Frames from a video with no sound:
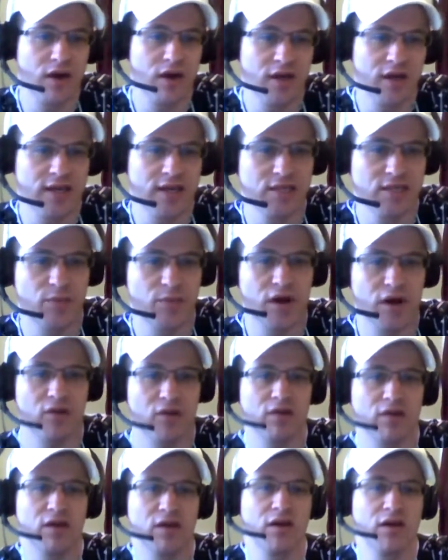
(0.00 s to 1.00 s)
He's
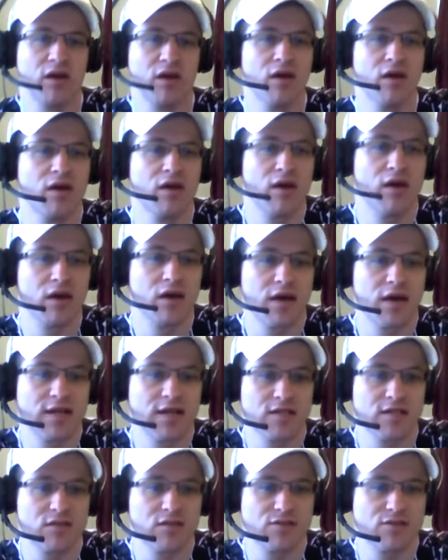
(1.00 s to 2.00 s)
a
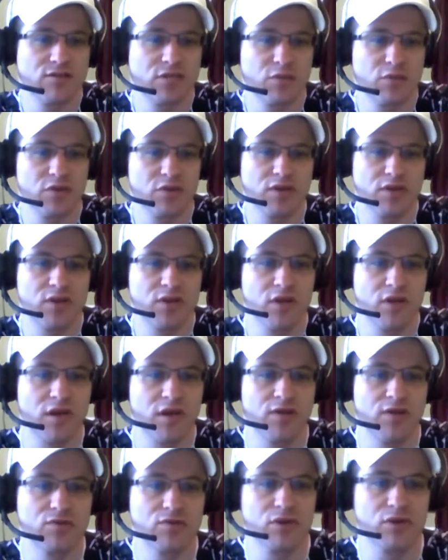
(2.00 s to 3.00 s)
little cheaper than
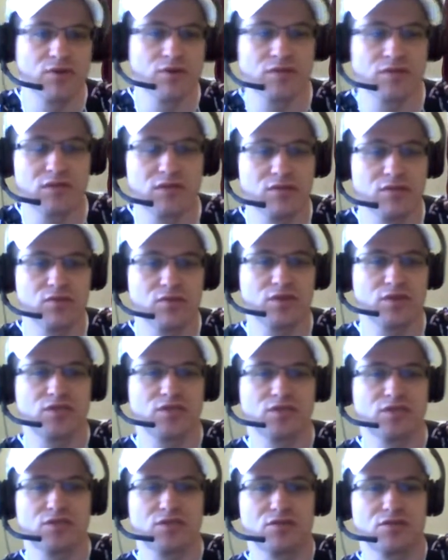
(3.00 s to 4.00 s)
DeRozan,
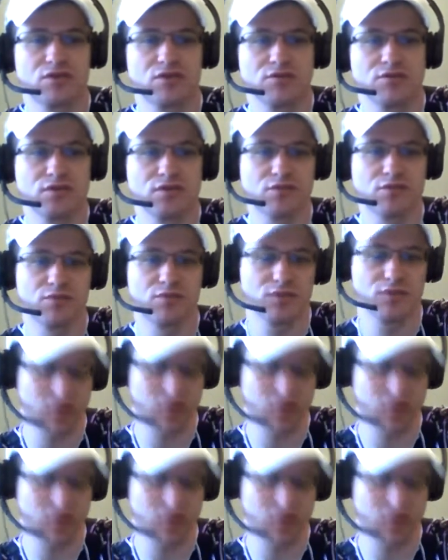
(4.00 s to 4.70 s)
which DeRozan's